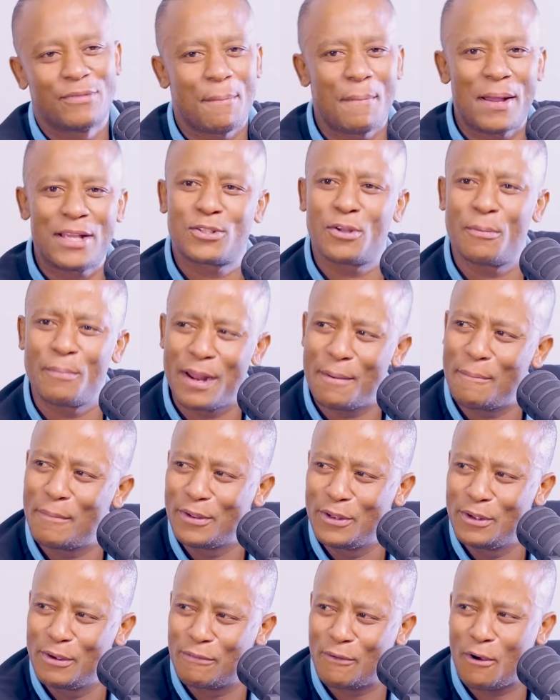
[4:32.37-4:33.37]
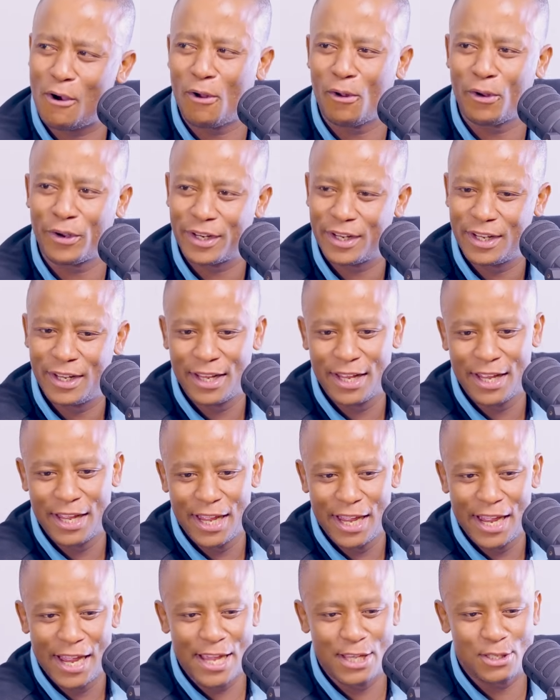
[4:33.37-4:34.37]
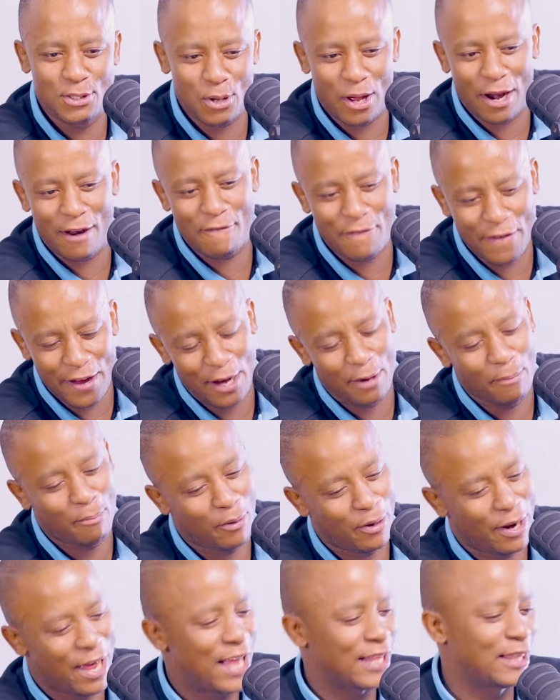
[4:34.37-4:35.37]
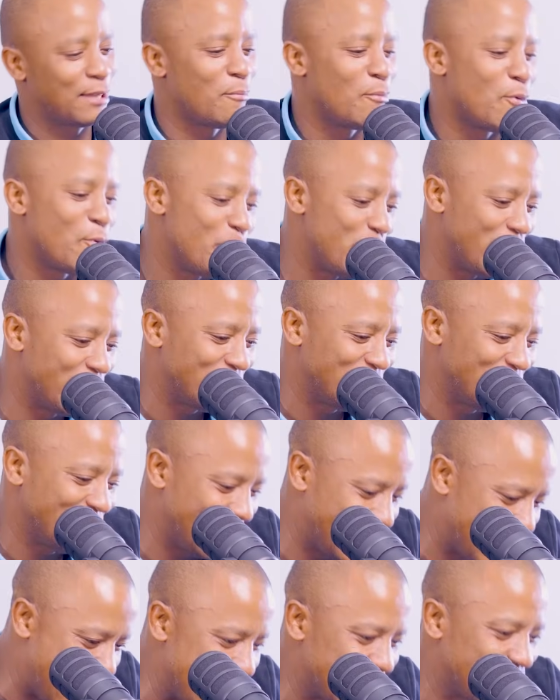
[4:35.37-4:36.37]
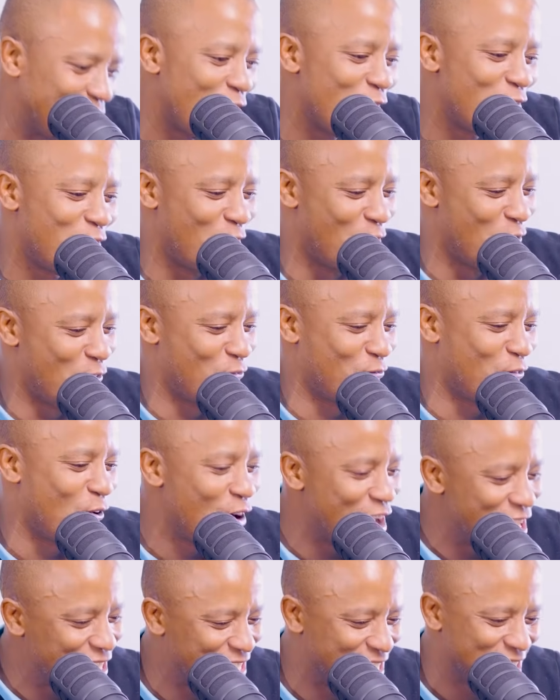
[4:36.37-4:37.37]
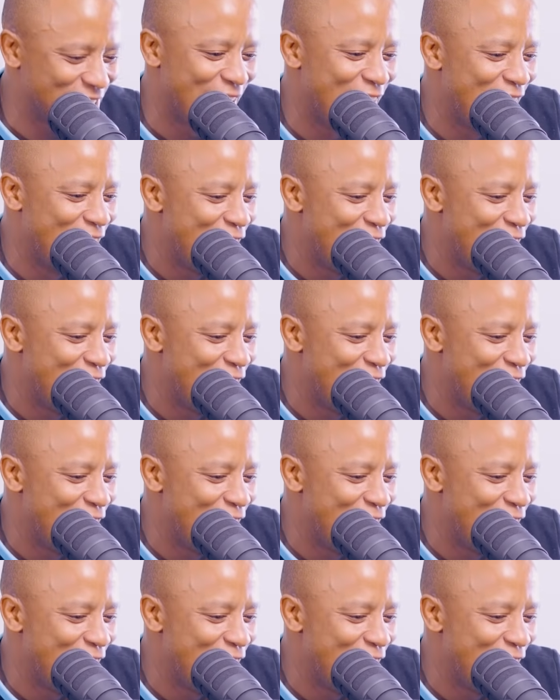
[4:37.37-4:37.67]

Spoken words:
The Mascom number you have called is not available at the moment. That's her voice.